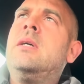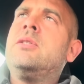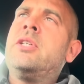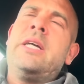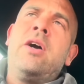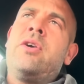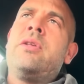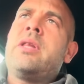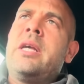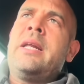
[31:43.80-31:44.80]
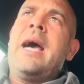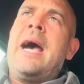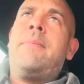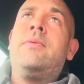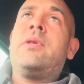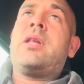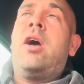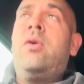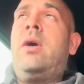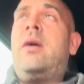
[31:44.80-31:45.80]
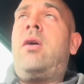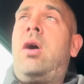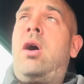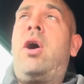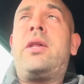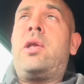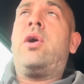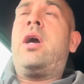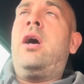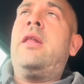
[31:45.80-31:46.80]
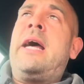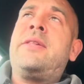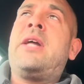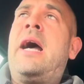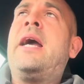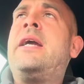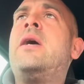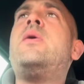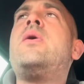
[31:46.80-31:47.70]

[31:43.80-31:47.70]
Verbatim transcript: So yeah, I couldn't see that happen. So I took her that day.